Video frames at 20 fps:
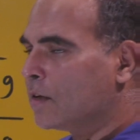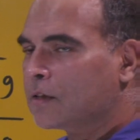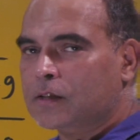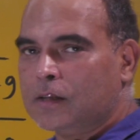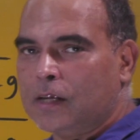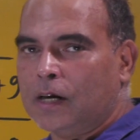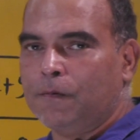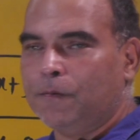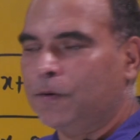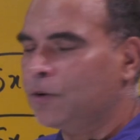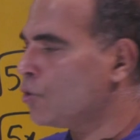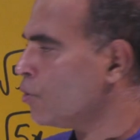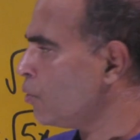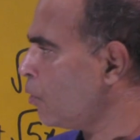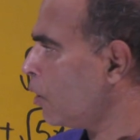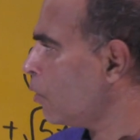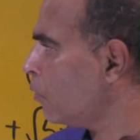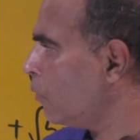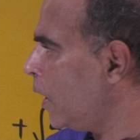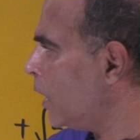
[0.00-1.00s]
us that we should
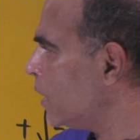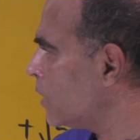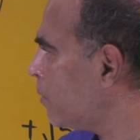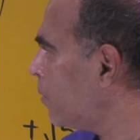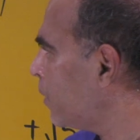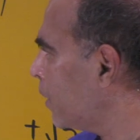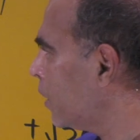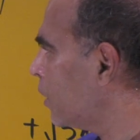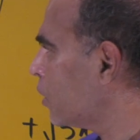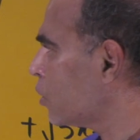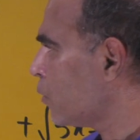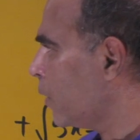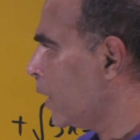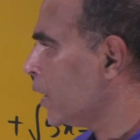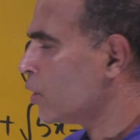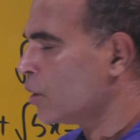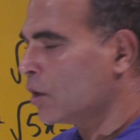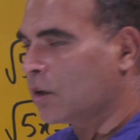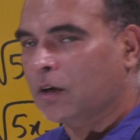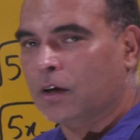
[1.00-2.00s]
not go algebraic in this
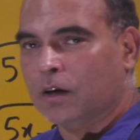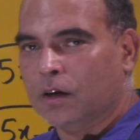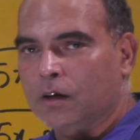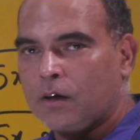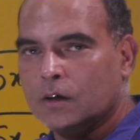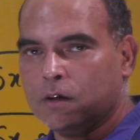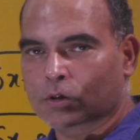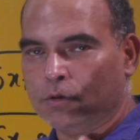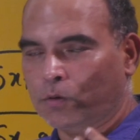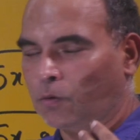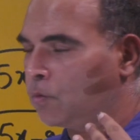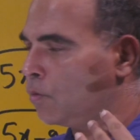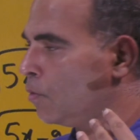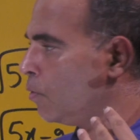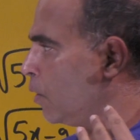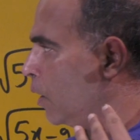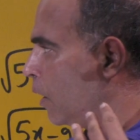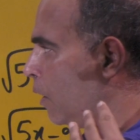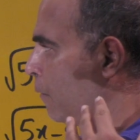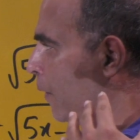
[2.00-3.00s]
question. So
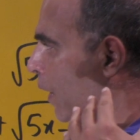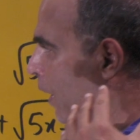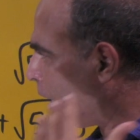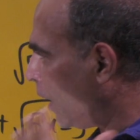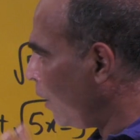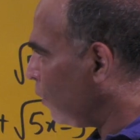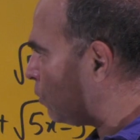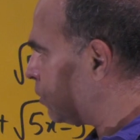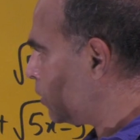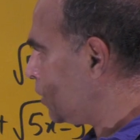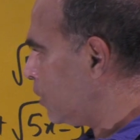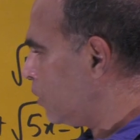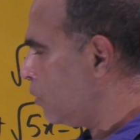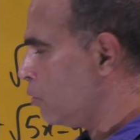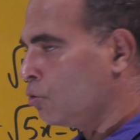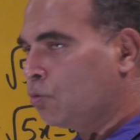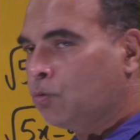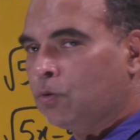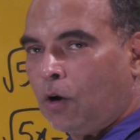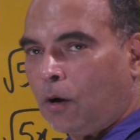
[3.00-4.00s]
if I try to
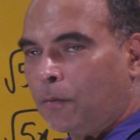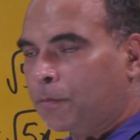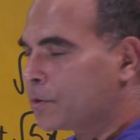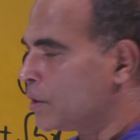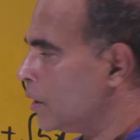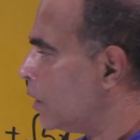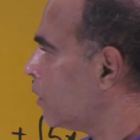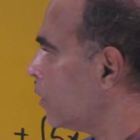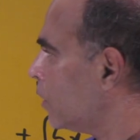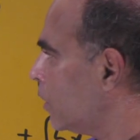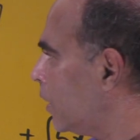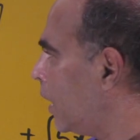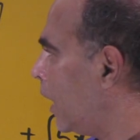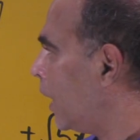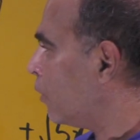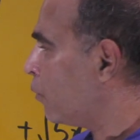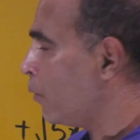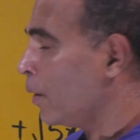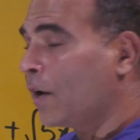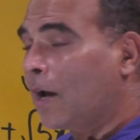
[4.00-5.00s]
do the opposite
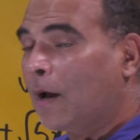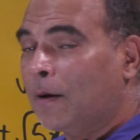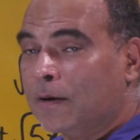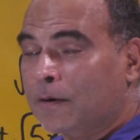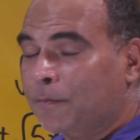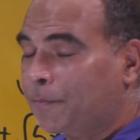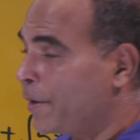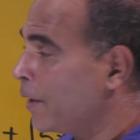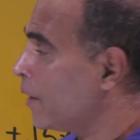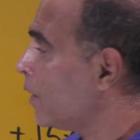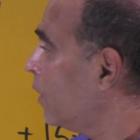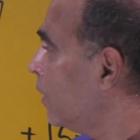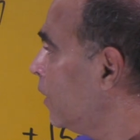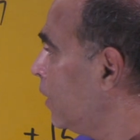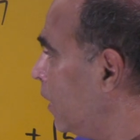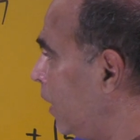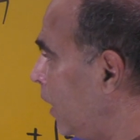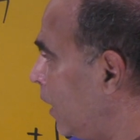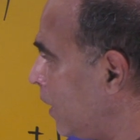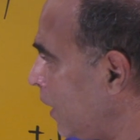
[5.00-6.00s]
than going algebraic
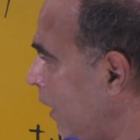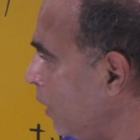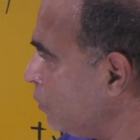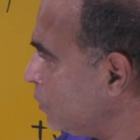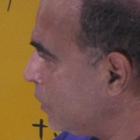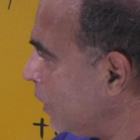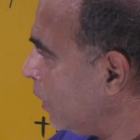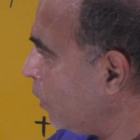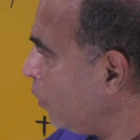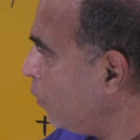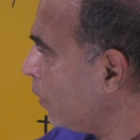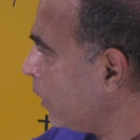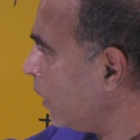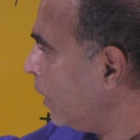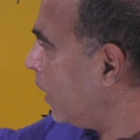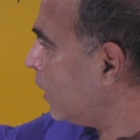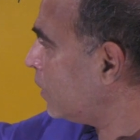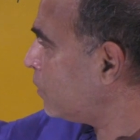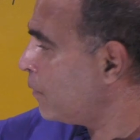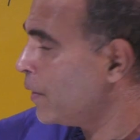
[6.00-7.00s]
and try to say, okay,
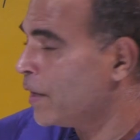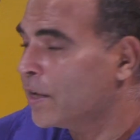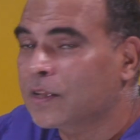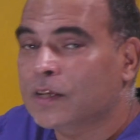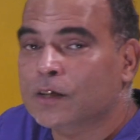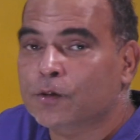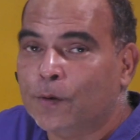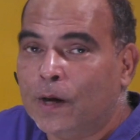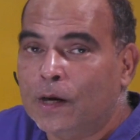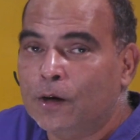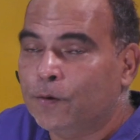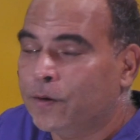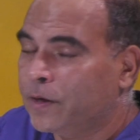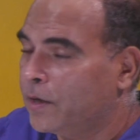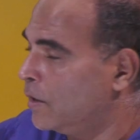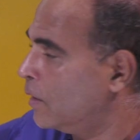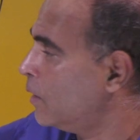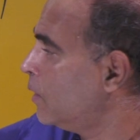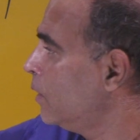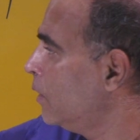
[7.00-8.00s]
let's fit in this value
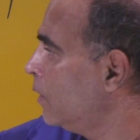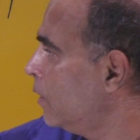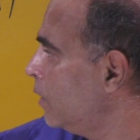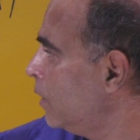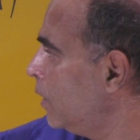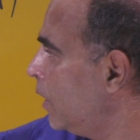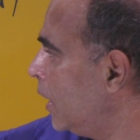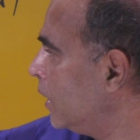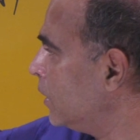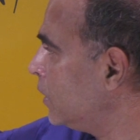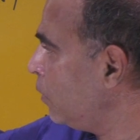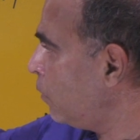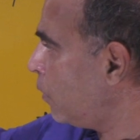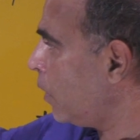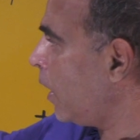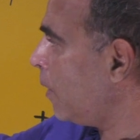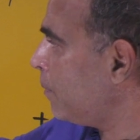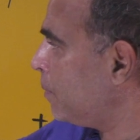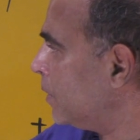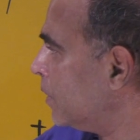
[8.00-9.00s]
here and see
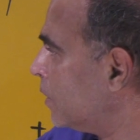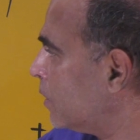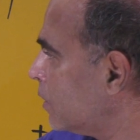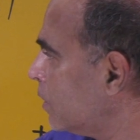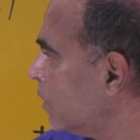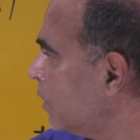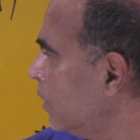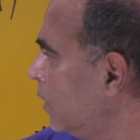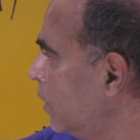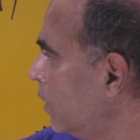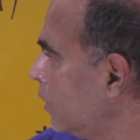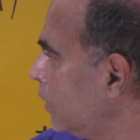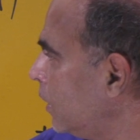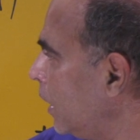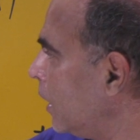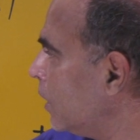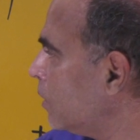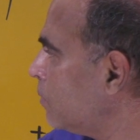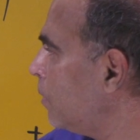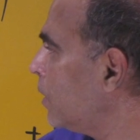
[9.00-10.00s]
what happens.
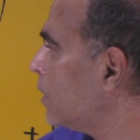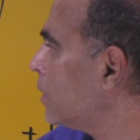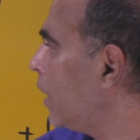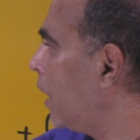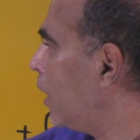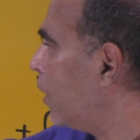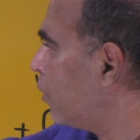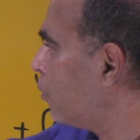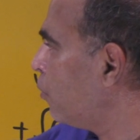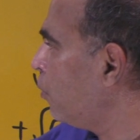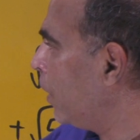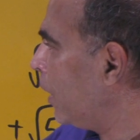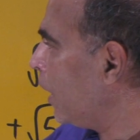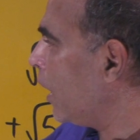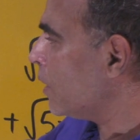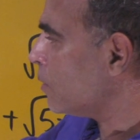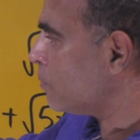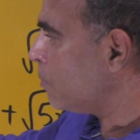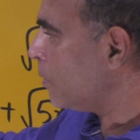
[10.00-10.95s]
10x plus 9, root 10x